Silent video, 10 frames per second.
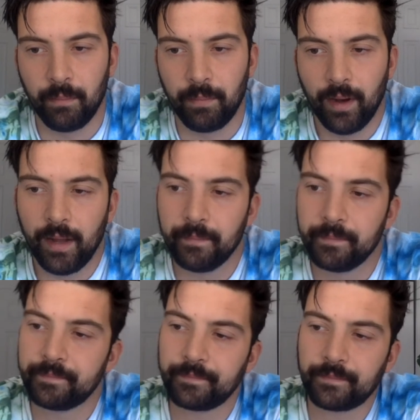but
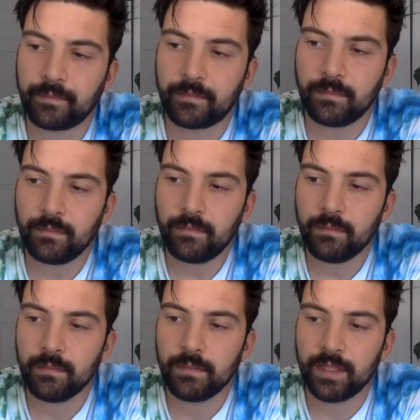
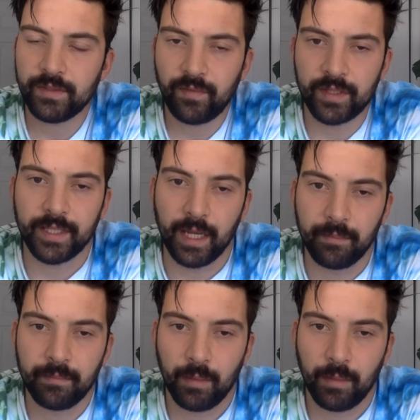it's a fun game.